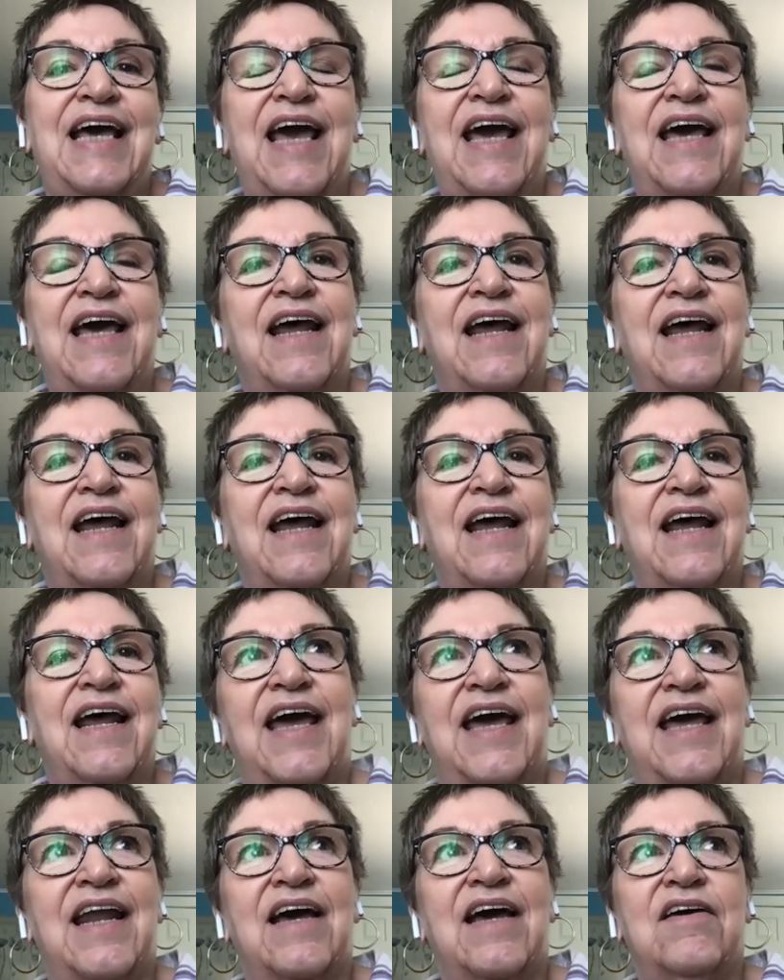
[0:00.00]
And
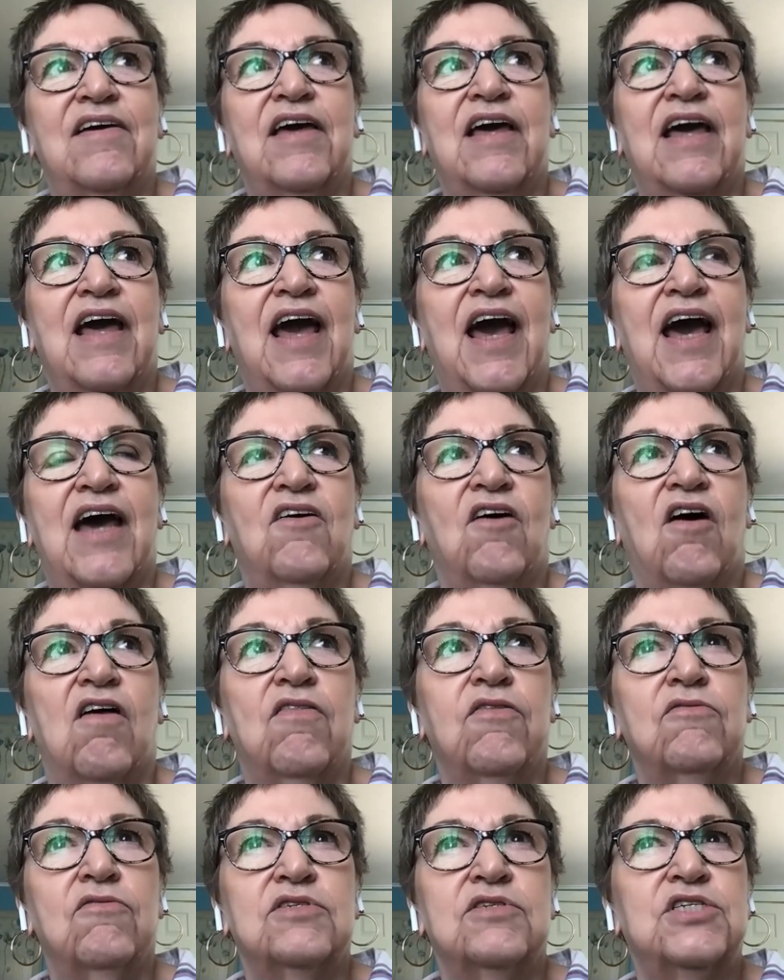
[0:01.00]
I had all
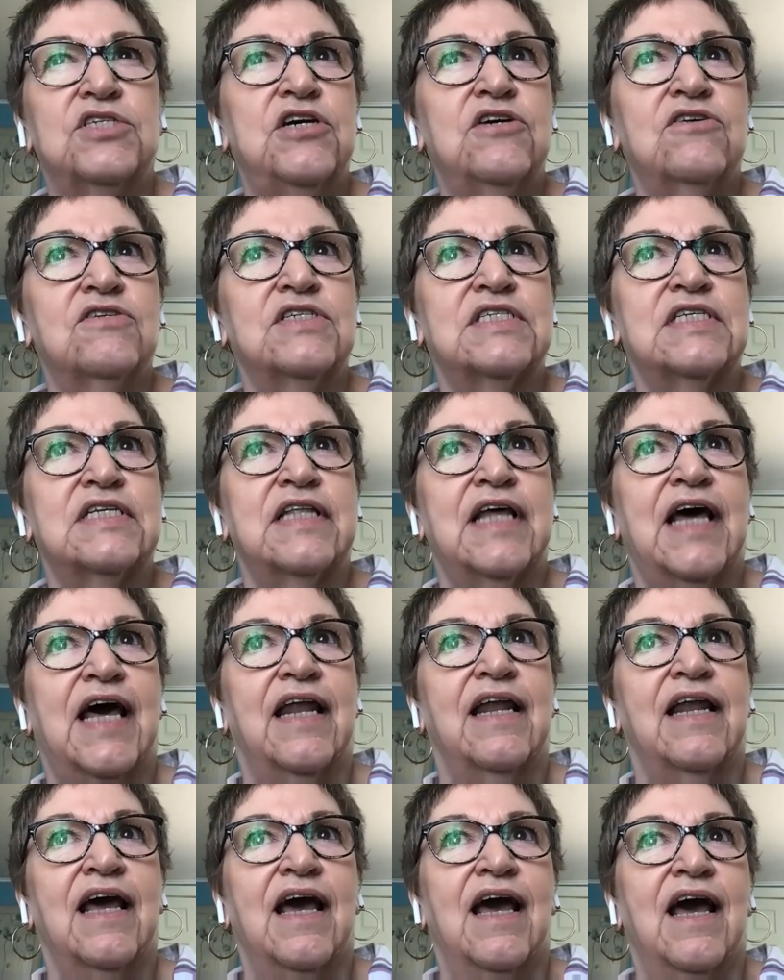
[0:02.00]
those years that